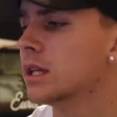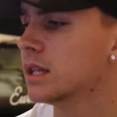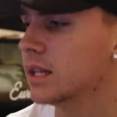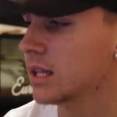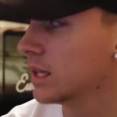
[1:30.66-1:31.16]

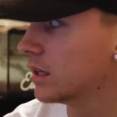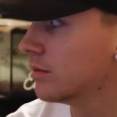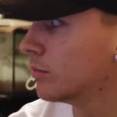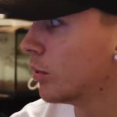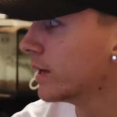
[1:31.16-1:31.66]

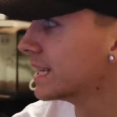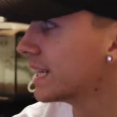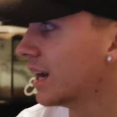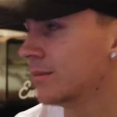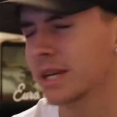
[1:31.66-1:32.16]
the point
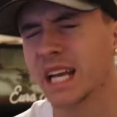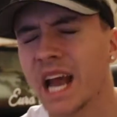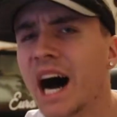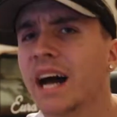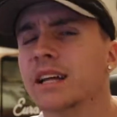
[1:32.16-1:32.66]
that I'm
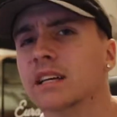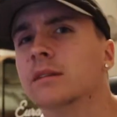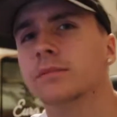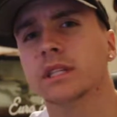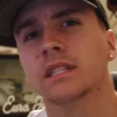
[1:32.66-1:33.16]
not
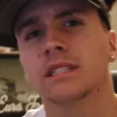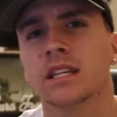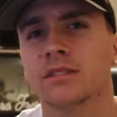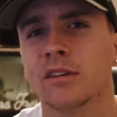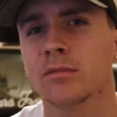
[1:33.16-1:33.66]
completely
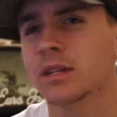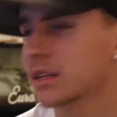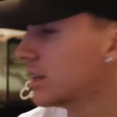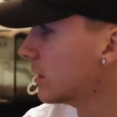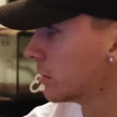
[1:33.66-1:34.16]
satisfied with,
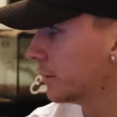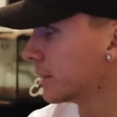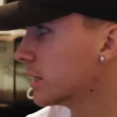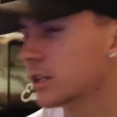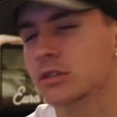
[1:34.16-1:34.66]
and then I'm probably
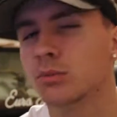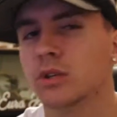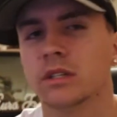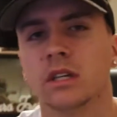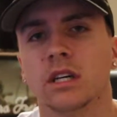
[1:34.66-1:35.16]
going to get 2
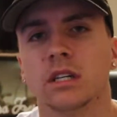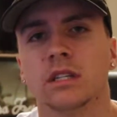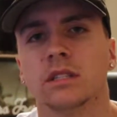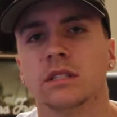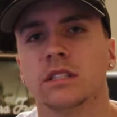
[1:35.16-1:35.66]
more
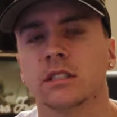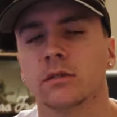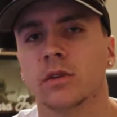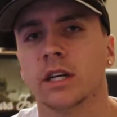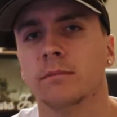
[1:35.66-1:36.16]
sticks
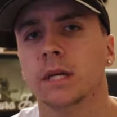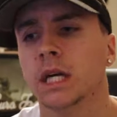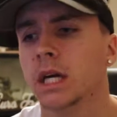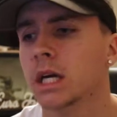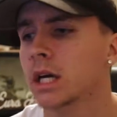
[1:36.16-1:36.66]
of RAM.
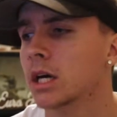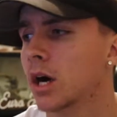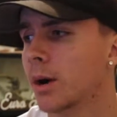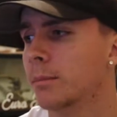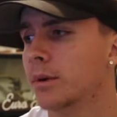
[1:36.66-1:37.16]

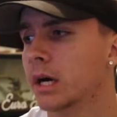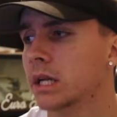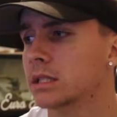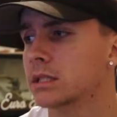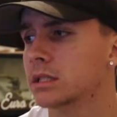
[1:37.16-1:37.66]

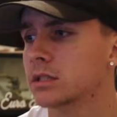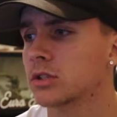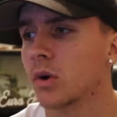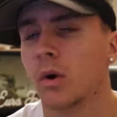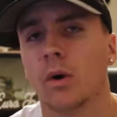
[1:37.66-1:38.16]

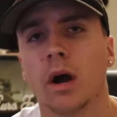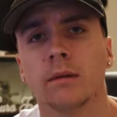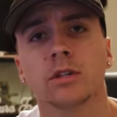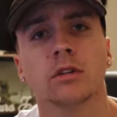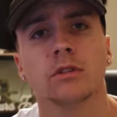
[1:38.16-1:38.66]
So
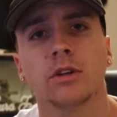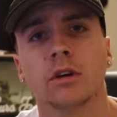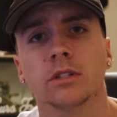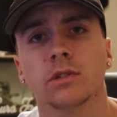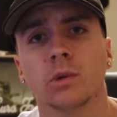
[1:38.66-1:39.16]
I'm going to run you
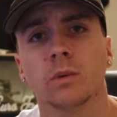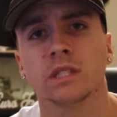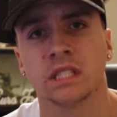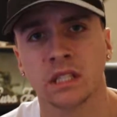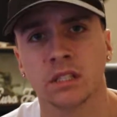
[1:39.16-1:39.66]
guys through
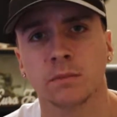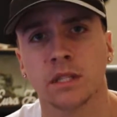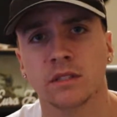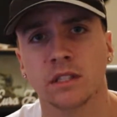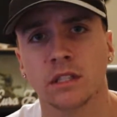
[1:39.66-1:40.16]
what's in this
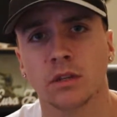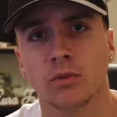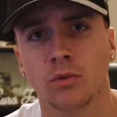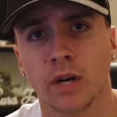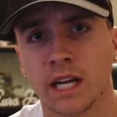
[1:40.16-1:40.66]
PC
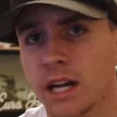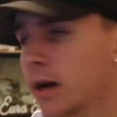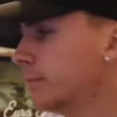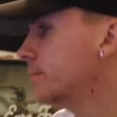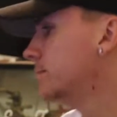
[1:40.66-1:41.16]
right now.